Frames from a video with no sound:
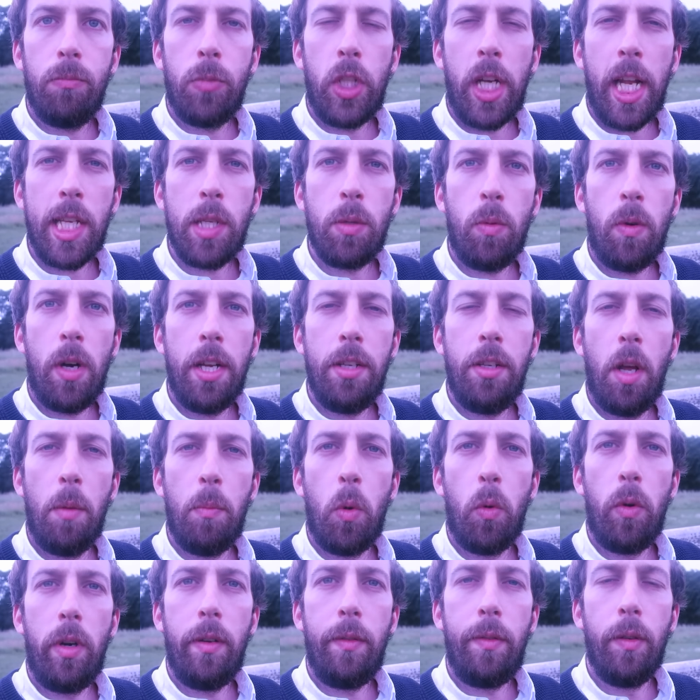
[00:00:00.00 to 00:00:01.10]
so that's why no
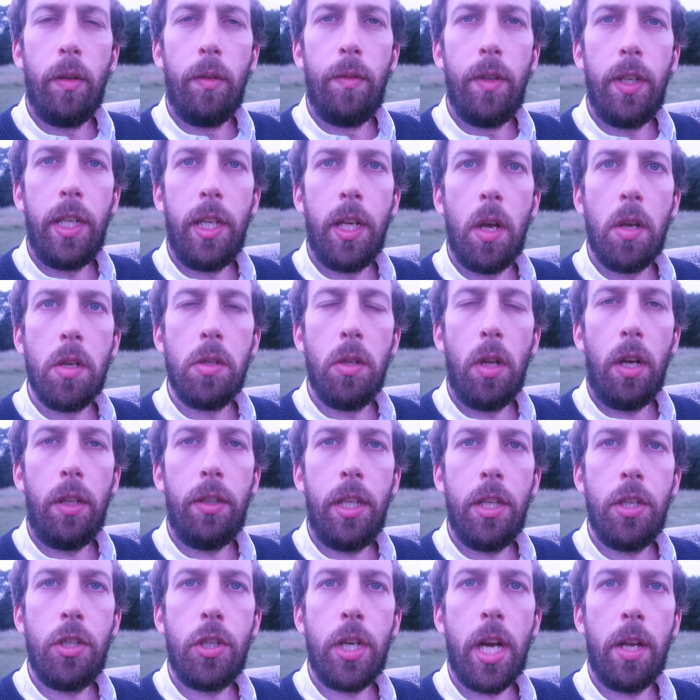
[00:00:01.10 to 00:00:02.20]
more in-field videos not on
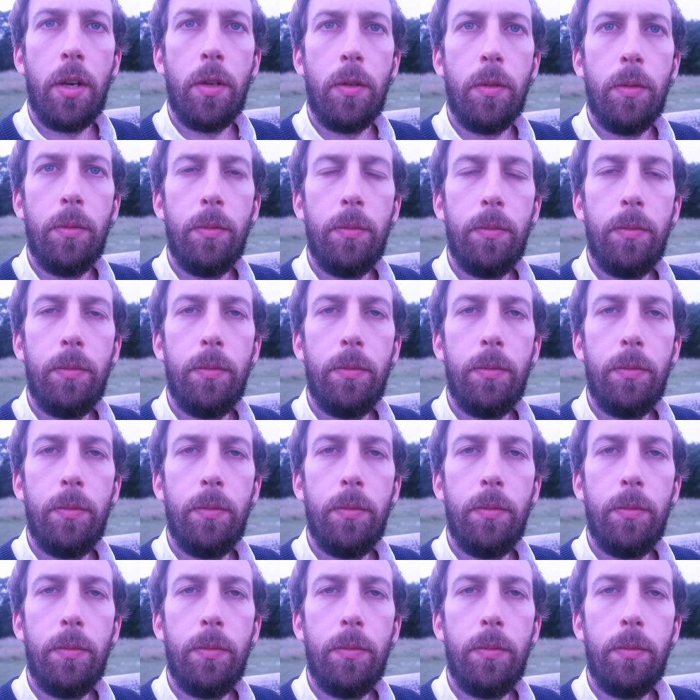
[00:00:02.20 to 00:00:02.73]
this channel